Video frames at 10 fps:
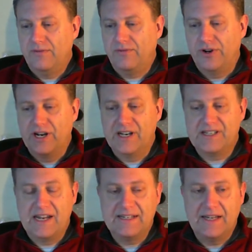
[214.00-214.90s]
for the United
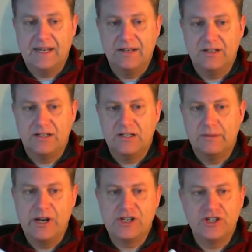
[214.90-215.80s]
States and
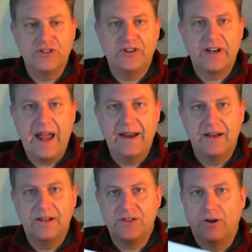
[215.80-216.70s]
dimensions for
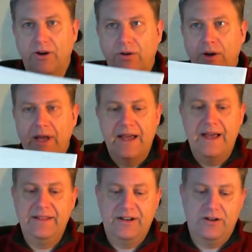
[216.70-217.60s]
Canada. So,
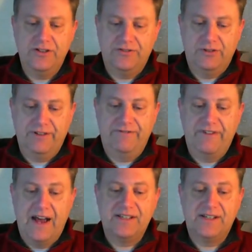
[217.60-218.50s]
and they're also really
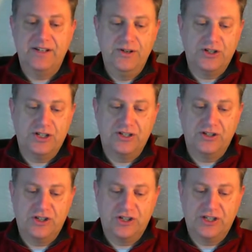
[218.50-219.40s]
fast to use because
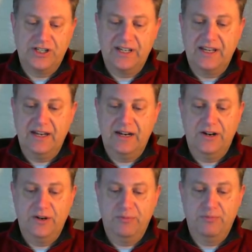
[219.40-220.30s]
it's just a sticky
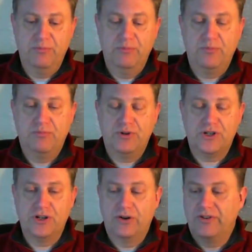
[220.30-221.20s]
here and you
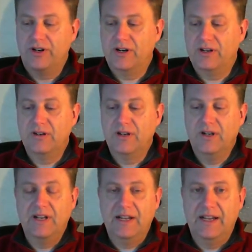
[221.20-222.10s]
push it over, and
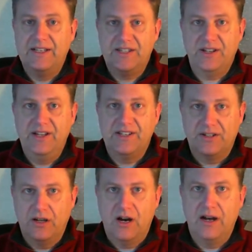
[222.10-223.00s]
it's a
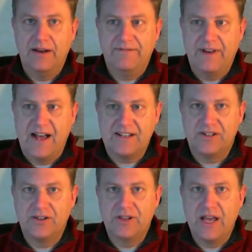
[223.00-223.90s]
lot
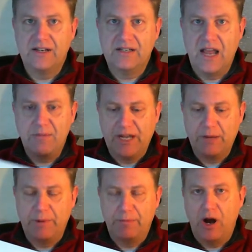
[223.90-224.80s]
faster than taping
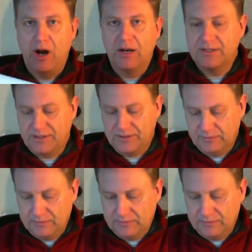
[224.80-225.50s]
up a box.